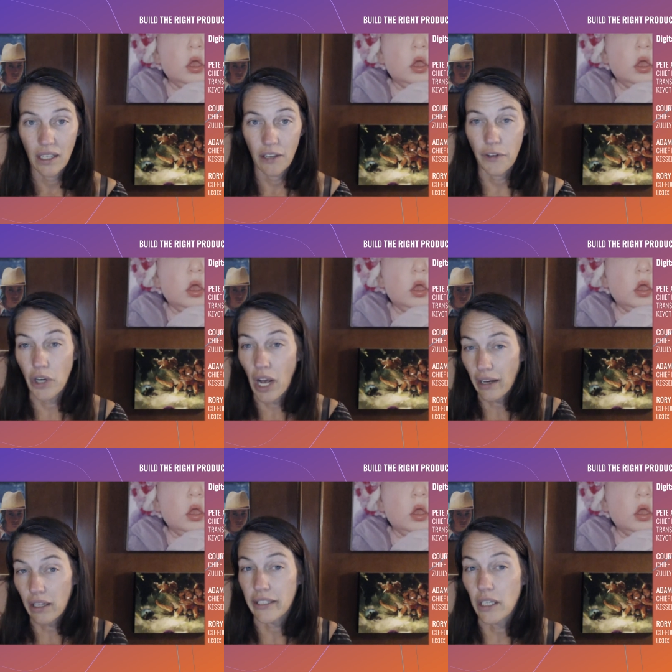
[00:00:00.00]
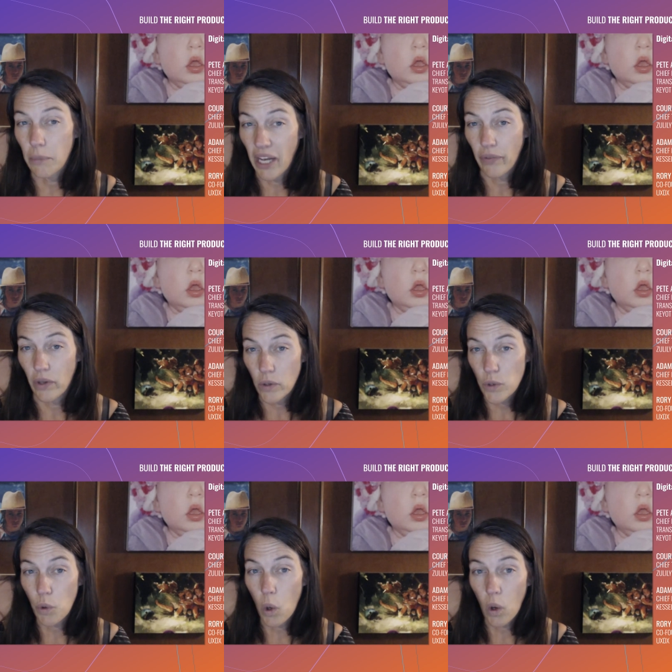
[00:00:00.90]
if you're not clear about
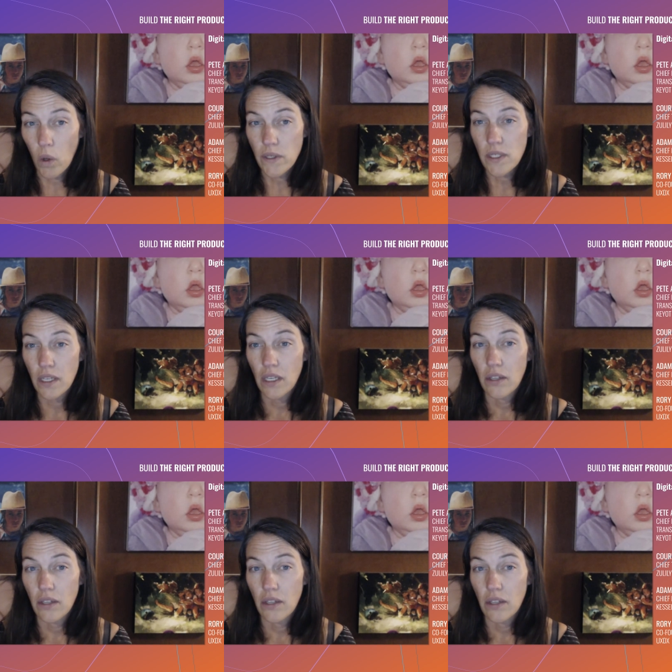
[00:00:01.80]
those roles,